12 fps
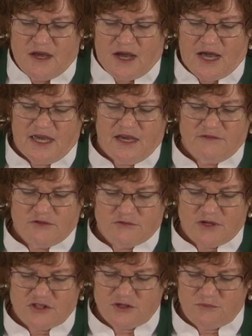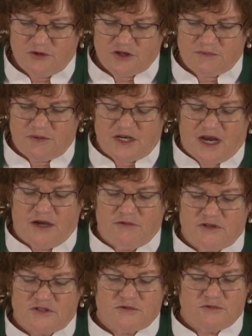I haven't read the book, but I
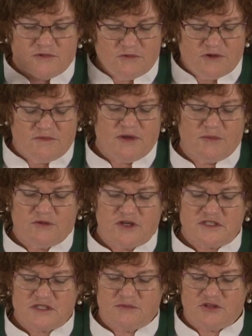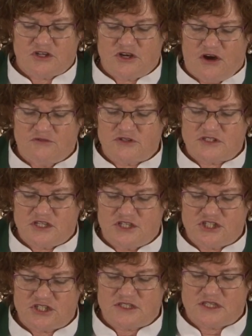was remembering some of the
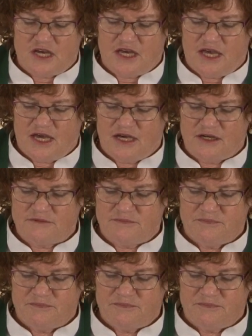conversations I had.